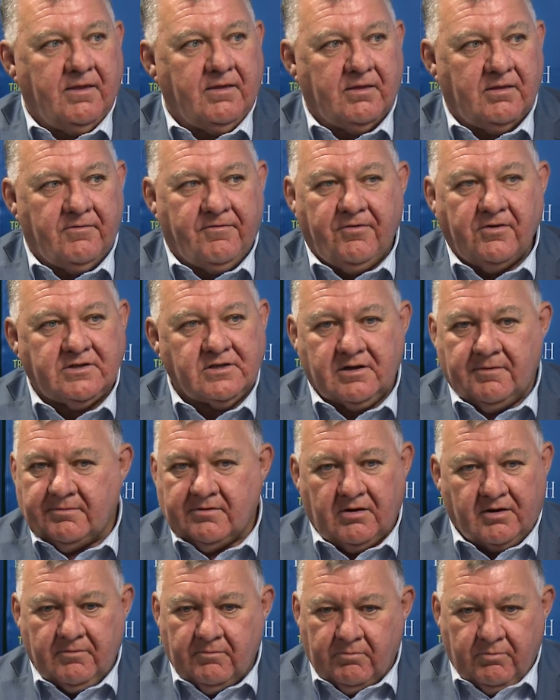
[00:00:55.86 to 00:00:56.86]
firstly, they've
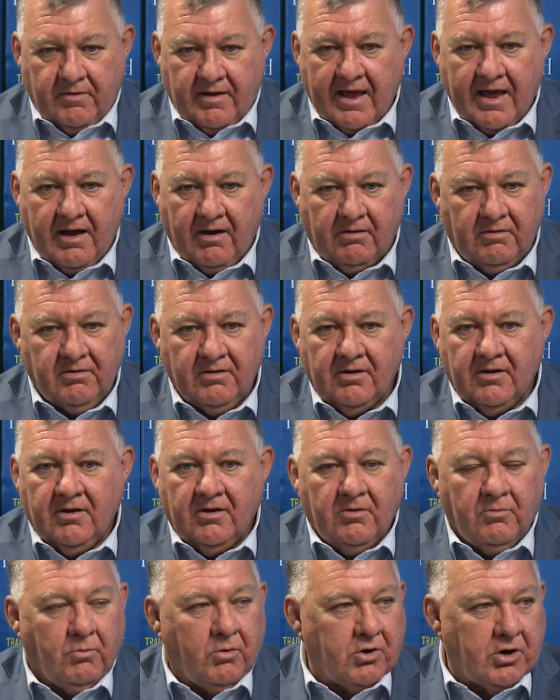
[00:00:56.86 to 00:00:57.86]
got to be told
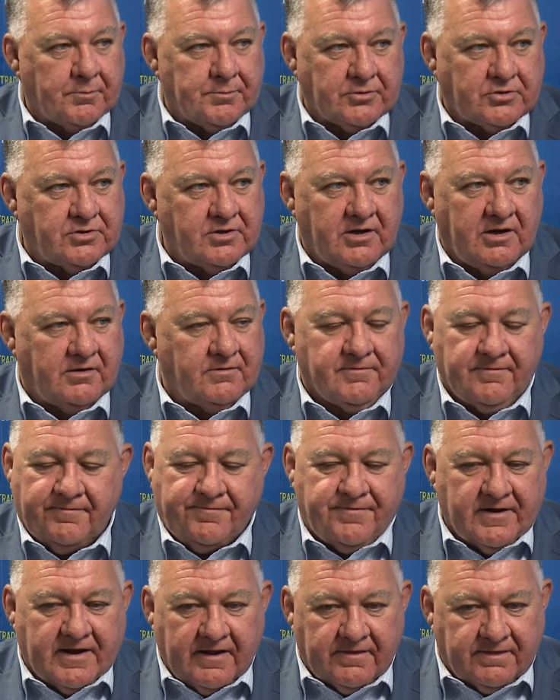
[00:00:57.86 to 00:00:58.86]

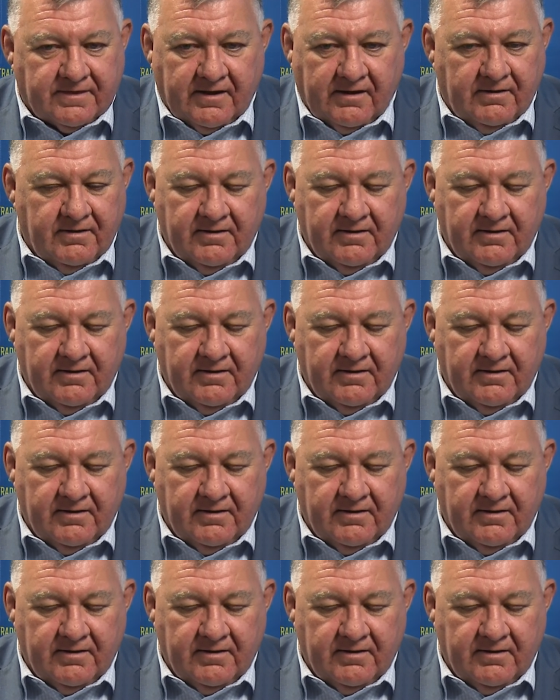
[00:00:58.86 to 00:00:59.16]
forget